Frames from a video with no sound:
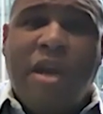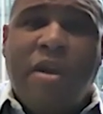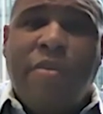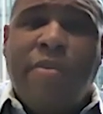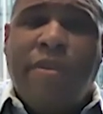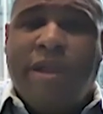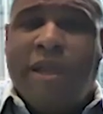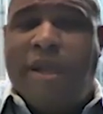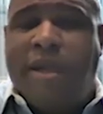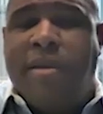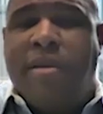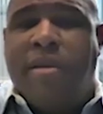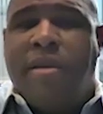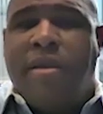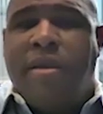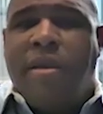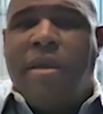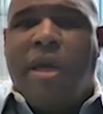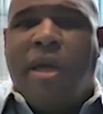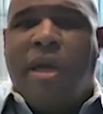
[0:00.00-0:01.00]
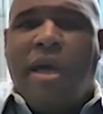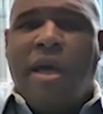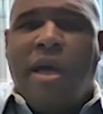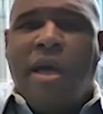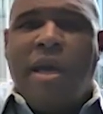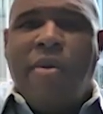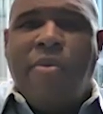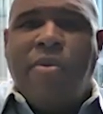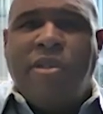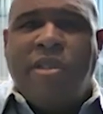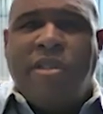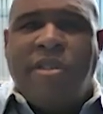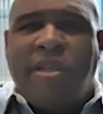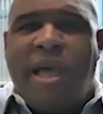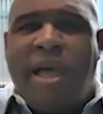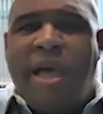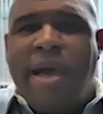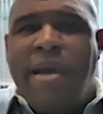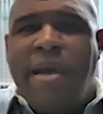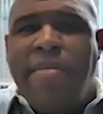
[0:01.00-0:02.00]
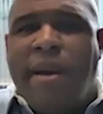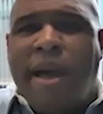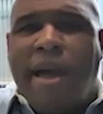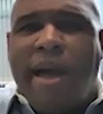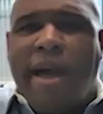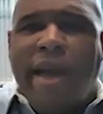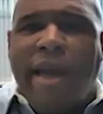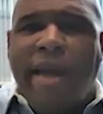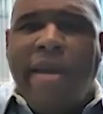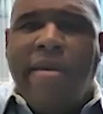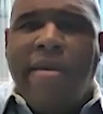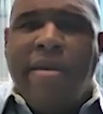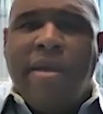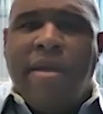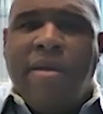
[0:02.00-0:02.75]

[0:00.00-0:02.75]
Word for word: airplane. Uh, it was designed by